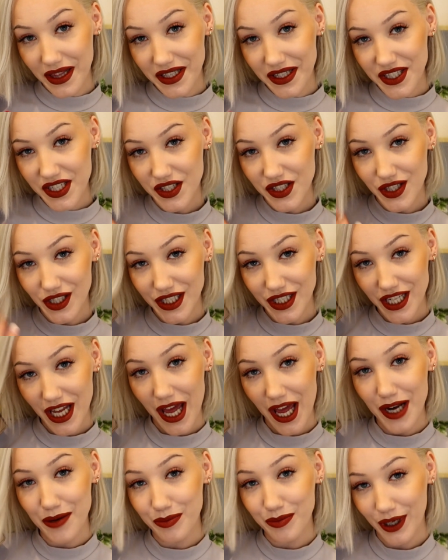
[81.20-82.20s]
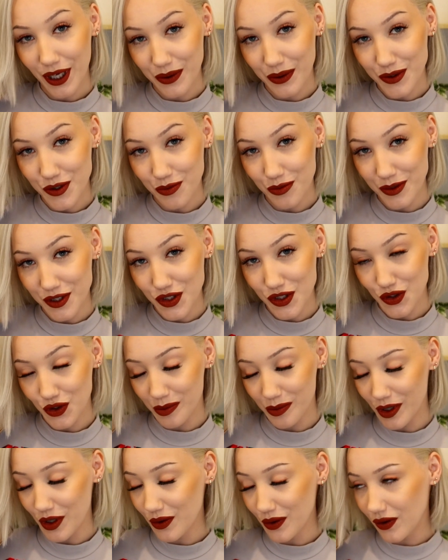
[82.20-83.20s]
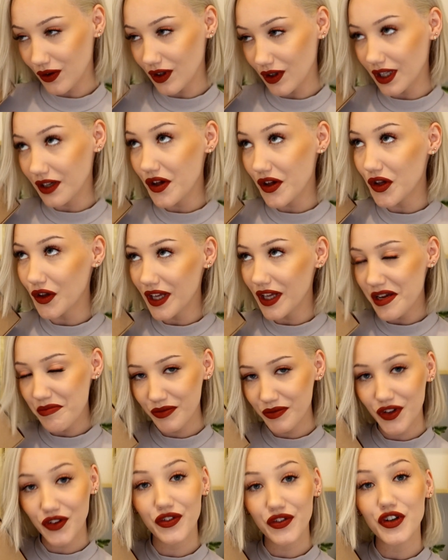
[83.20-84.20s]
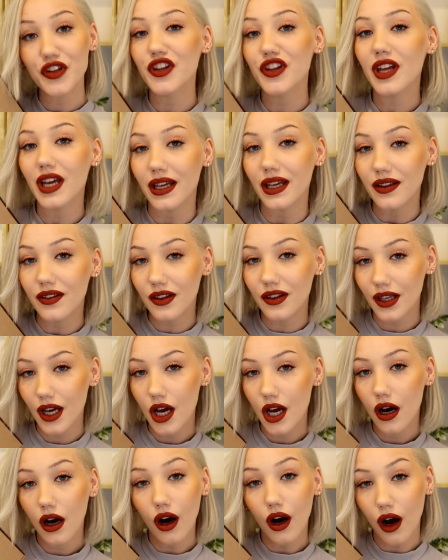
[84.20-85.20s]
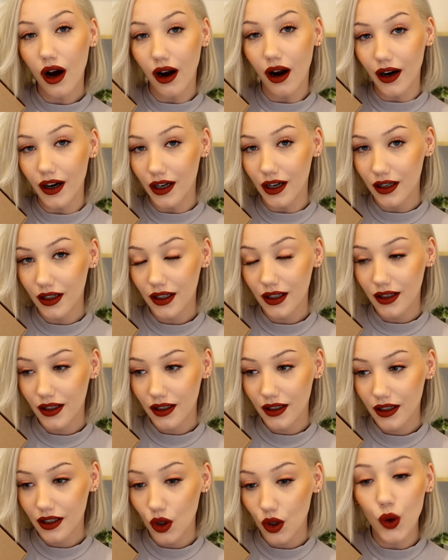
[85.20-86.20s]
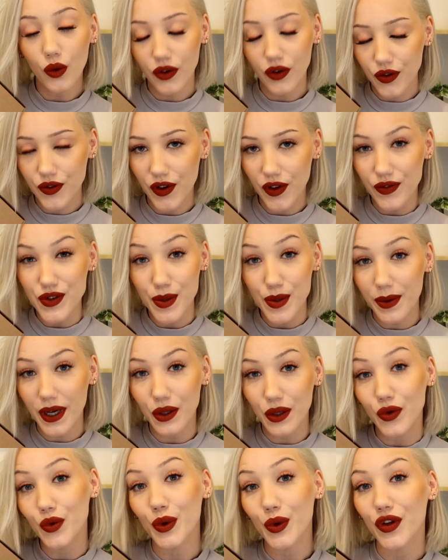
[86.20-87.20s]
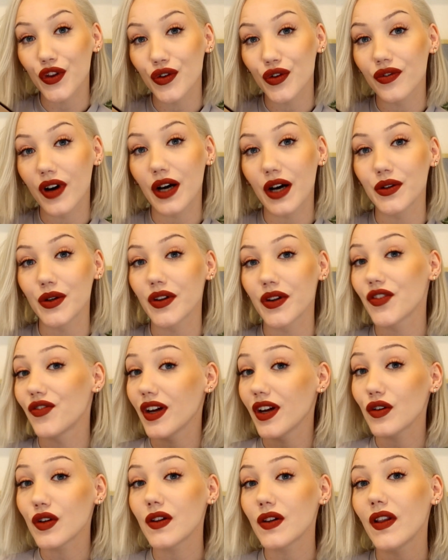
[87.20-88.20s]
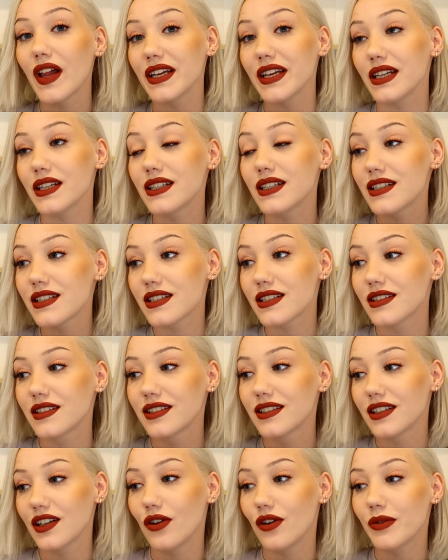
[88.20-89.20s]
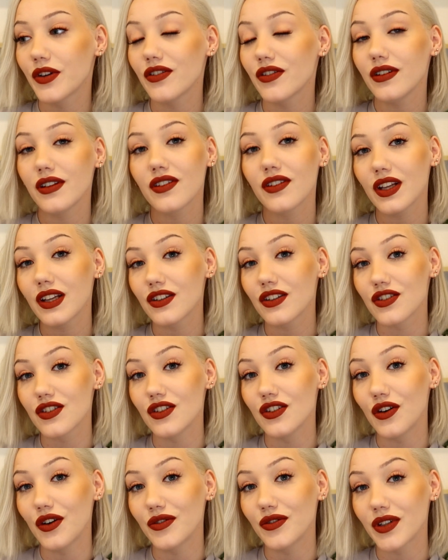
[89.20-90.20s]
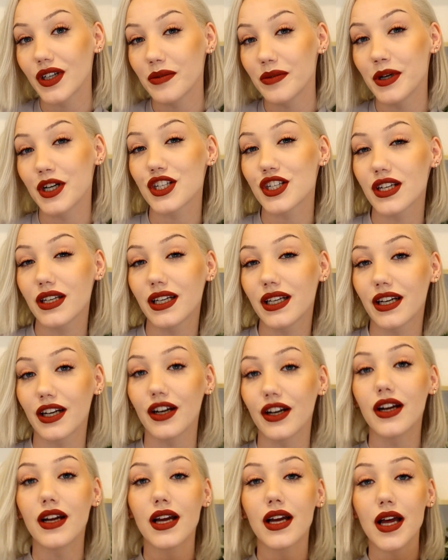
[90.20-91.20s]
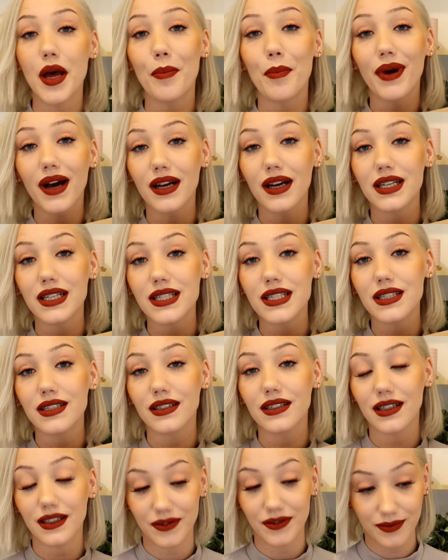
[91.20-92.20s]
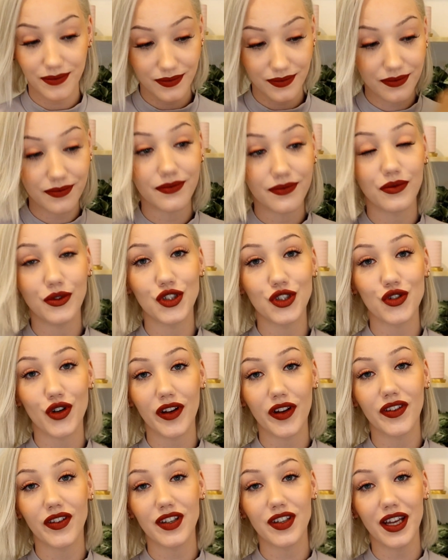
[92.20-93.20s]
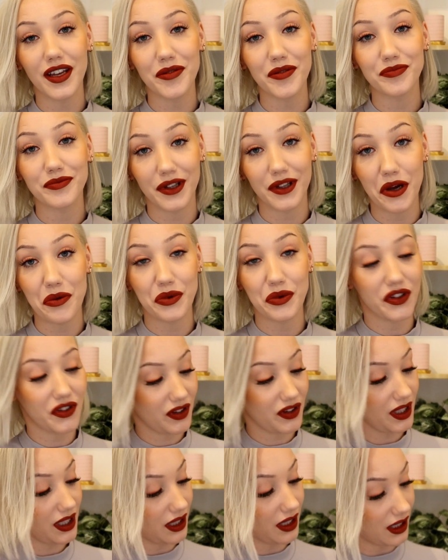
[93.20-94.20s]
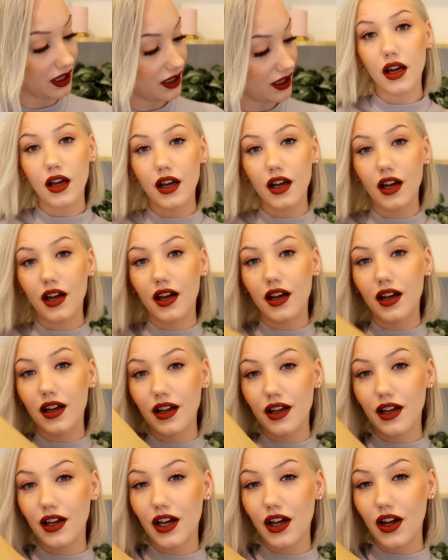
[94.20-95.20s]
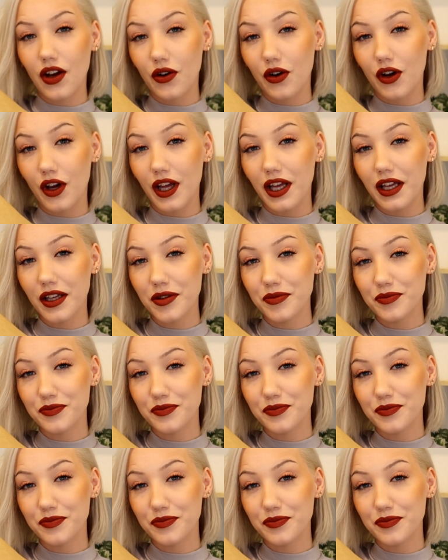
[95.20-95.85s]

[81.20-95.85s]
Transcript: this is the £10 mystery box. So the claims for this are over £50 worth of value. It's very light. It almost feels like there's not very much in here. But we'll trust it and we'll see. Okay,